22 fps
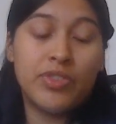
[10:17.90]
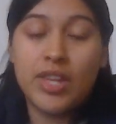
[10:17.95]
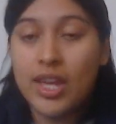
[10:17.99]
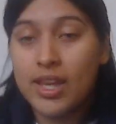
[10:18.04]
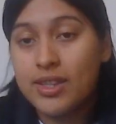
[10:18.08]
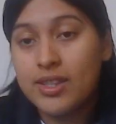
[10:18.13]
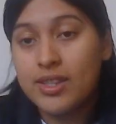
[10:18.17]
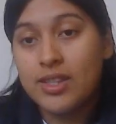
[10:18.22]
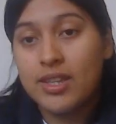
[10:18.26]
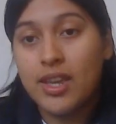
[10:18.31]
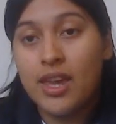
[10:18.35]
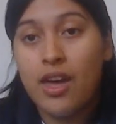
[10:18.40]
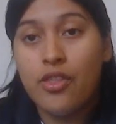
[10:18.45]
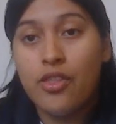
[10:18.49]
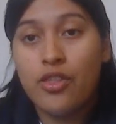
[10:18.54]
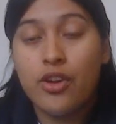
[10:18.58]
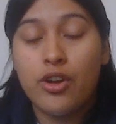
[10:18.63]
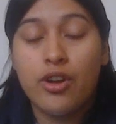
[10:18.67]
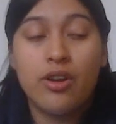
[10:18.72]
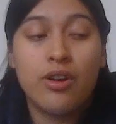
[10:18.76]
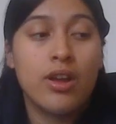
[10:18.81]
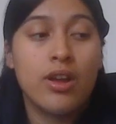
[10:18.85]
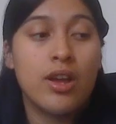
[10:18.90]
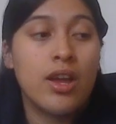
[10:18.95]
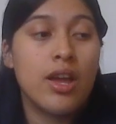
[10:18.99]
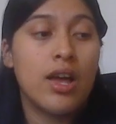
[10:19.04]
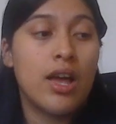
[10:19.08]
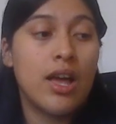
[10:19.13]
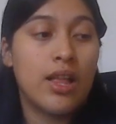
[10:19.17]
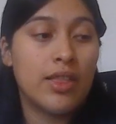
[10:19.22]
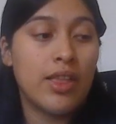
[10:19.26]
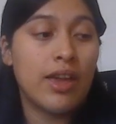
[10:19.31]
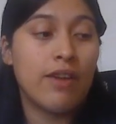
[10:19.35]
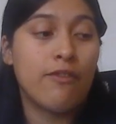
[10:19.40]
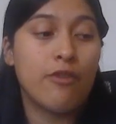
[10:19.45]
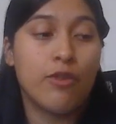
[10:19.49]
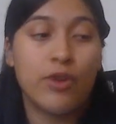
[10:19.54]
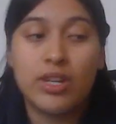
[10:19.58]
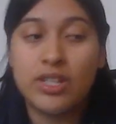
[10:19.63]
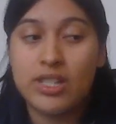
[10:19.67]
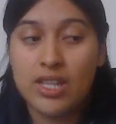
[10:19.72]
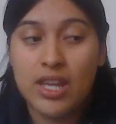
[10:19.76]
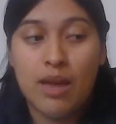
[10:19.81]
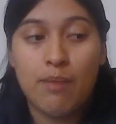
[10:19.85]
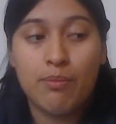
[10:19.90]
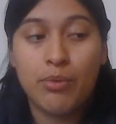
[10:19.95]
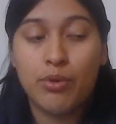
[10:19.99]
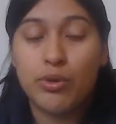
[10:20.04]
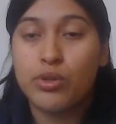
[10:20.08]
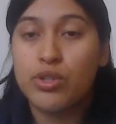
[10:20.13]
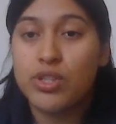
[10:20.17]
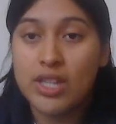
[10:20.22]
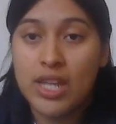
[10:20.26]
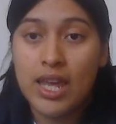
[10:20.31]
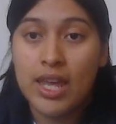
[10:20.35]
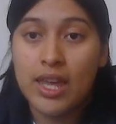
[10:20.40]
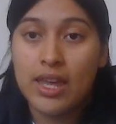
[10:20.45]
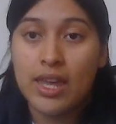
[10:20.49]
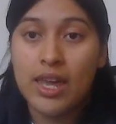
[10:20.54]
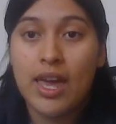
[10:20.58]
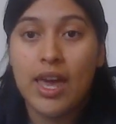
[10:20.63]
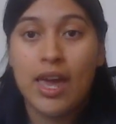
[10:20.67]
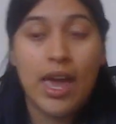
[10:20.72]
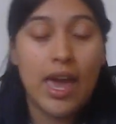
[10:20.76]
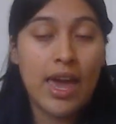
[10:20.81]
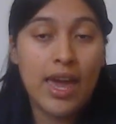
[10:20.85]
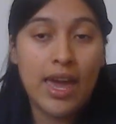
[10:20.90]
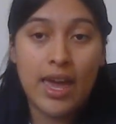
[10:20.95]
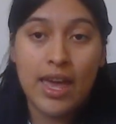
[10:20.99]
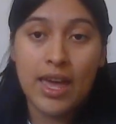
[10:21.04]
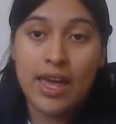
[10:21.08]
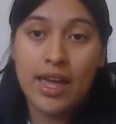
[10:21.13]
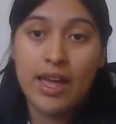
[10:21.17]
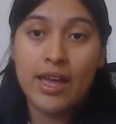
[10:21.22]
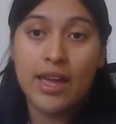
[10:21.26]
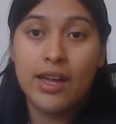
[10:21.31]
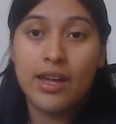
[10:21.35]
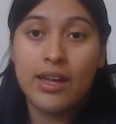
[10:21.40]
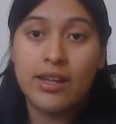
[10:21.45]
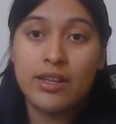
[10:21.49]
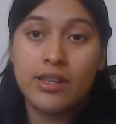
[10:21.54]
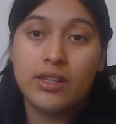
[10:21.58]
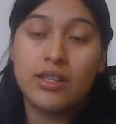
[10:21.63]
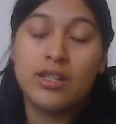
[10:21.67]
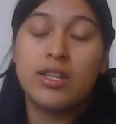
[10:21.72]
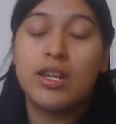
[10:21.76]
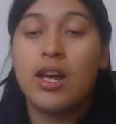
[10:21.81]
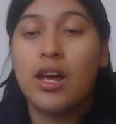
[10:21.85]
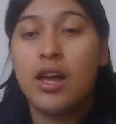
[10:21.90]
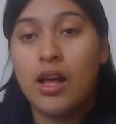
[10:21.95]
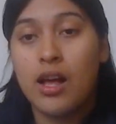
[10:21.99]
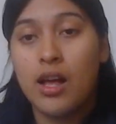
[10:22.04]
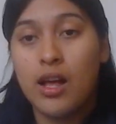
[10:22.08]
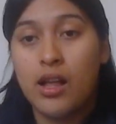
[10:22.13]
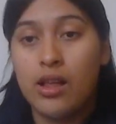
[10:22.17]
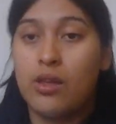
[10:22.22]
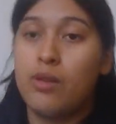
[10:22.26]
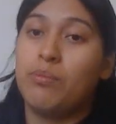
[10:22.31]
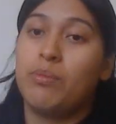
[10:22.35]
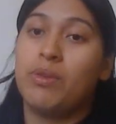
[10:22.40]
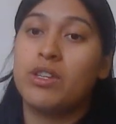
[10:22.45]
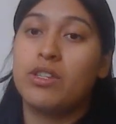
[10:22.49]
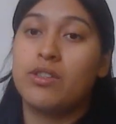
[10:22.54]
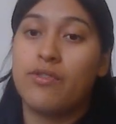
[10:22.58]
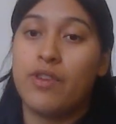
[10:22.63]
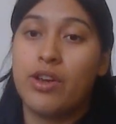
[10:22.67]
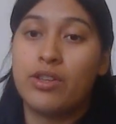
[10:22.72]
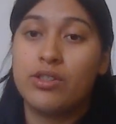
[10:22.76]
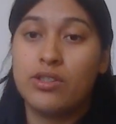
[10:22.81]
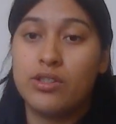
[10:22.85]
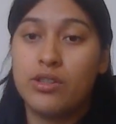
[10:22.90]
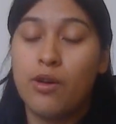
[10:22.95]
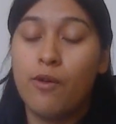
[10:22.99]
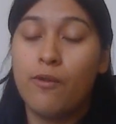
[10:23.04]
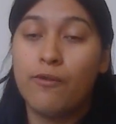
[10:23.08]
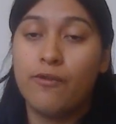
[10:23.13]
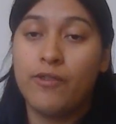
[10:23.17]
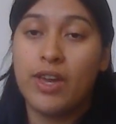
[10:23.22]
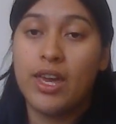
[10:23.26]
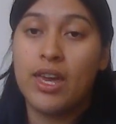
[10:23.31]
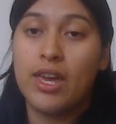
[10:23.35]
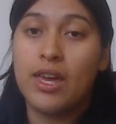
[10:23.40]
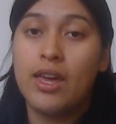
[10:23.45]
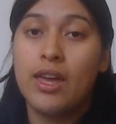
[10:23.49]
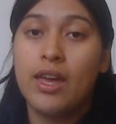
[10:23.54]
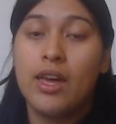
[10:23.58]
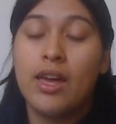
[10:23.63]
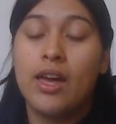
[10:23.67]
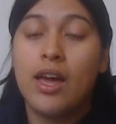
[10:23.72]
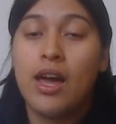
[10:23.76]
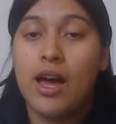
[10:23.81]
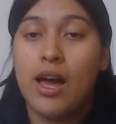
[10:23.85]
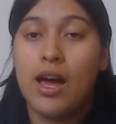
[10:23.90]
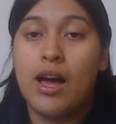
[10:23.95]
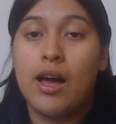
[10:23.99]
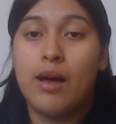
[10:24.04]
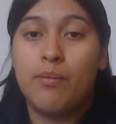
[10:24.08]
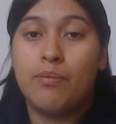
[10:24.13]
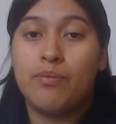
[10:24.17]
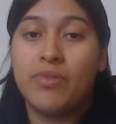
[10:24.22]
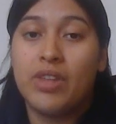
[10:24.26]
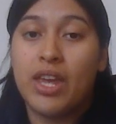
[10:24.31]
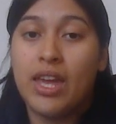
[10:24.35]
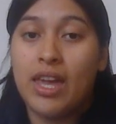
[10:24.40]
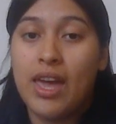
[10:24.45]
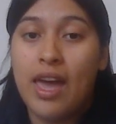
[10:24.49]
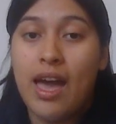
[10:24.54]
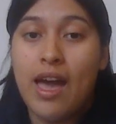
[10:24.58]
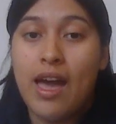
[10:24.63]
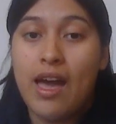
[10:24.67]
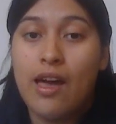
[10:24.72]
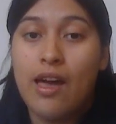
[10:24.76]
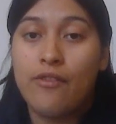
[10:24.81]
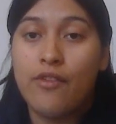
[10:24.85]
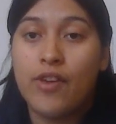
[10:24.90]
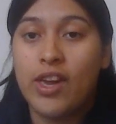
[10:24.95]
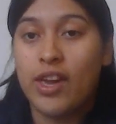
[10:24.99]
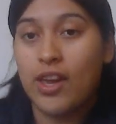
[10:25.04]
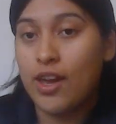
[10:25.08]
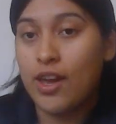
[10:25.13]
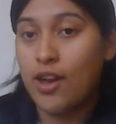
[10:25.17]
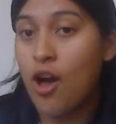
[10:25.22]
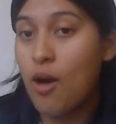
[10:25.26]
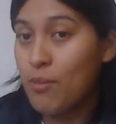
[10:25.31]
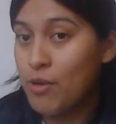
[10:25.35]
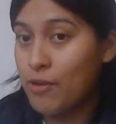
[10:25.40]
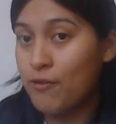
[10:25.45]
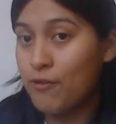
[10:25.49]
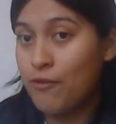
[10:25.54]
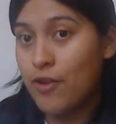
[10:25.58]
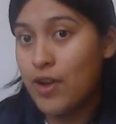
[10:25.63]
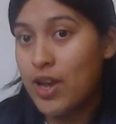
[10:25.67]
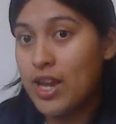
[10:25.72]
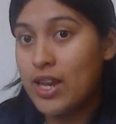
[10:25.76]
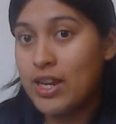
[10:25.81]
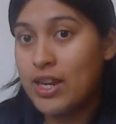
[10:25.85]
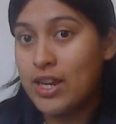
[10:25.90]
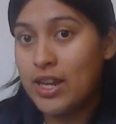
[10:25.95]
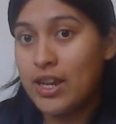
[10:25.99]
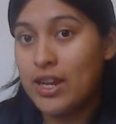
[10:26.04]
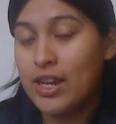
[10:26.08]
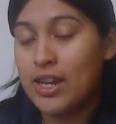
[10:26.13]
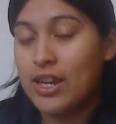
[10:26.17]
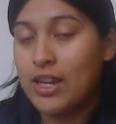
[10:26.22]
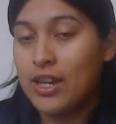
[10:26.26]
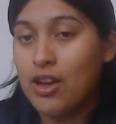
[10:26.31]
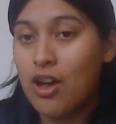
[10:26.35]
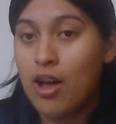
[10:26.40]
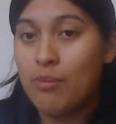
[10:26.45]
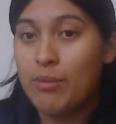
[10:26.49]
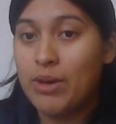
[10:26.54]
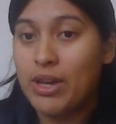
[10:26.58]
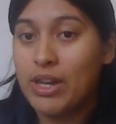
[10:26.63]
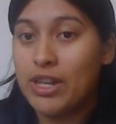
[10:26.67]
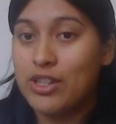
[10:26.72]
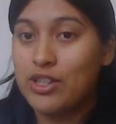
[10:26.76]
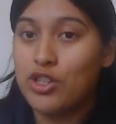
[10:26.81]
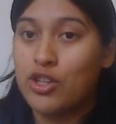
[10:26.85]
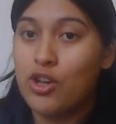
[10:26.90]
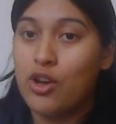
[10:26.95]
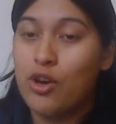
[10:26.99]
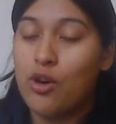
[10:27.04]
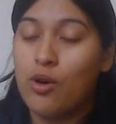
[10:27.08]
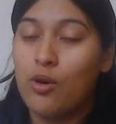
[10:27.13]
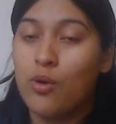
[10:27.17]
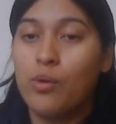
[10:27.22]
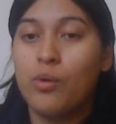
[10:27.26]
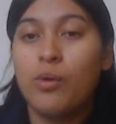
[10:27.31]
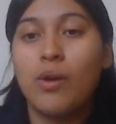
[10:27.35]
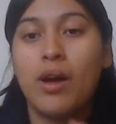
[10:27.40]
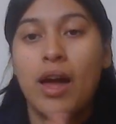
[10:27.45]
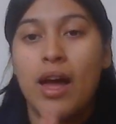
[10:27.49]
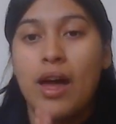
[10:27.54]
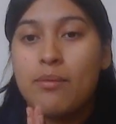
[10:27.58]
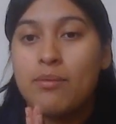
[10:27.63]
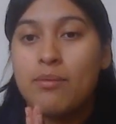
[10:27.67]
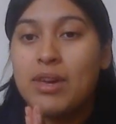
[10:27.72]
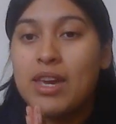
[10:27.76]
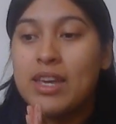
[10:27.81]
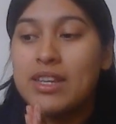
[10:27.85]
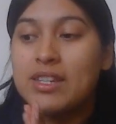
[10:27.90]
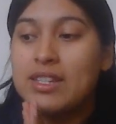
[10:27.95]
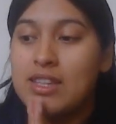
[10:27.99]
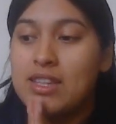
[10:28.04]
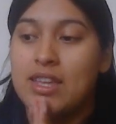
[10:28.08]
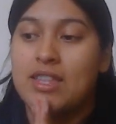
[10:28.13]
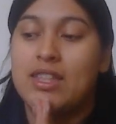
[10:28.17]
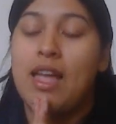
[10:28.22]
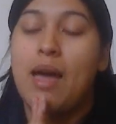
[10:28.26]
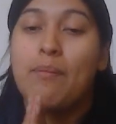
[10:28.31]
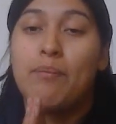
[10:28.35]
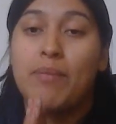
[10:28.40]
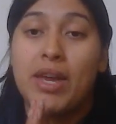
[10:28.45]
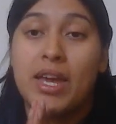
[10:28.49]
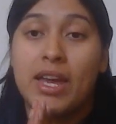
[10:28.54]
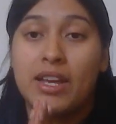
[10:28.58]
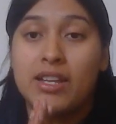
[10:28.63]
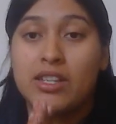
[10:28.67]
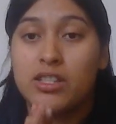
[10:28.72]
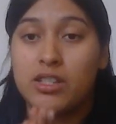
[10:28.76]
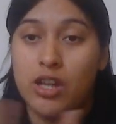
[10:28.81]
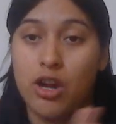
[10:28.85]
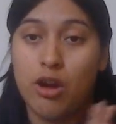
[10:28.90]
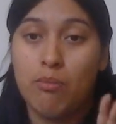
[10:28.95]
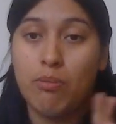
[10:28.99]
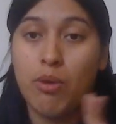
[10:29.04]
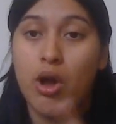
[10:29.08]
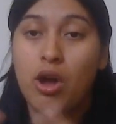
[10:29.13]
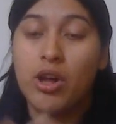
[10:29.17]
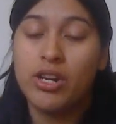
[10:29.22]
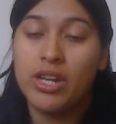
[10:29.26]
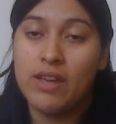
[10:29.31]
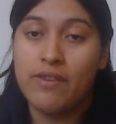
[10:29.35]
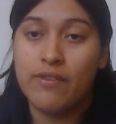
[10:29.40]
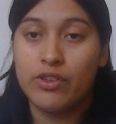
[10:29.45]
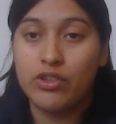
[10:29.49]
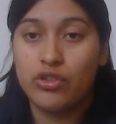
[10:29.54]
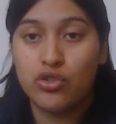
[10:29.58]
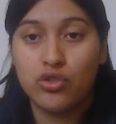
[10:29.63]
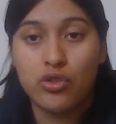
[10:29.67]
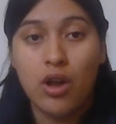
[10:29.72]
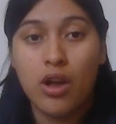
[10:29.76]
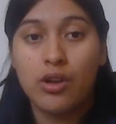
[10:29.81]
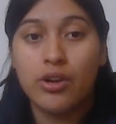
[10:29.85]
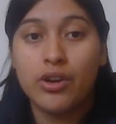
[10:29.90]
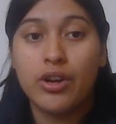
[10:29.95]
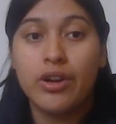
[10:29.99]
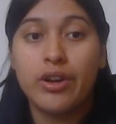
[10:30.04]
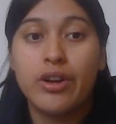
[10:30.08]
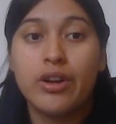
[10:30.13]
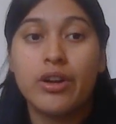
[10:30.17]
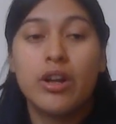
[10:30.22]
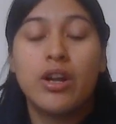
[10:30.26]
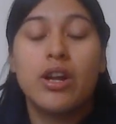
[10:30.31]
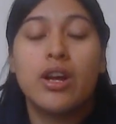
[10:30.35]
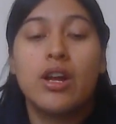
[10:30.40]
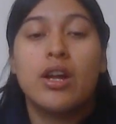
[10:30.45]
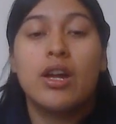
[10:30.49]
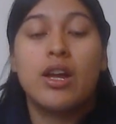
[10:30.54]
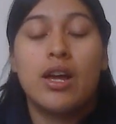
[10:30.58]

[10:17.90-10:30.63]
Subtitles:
things together. Like, for example, Stink and his friend Sophie. They have a common friend in common, so I'm guessing that makes their bond even stronger.